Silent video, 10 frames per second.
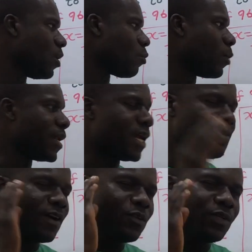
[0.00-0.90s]

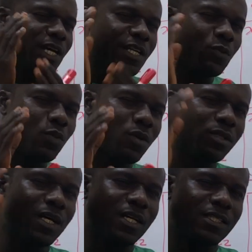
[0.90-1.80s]
Whenever you hear the
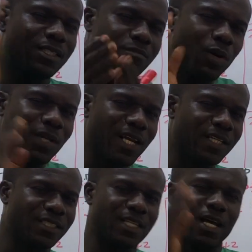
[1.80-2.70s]
word
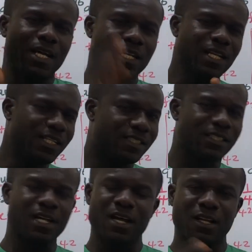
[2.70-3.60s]
smallest, least,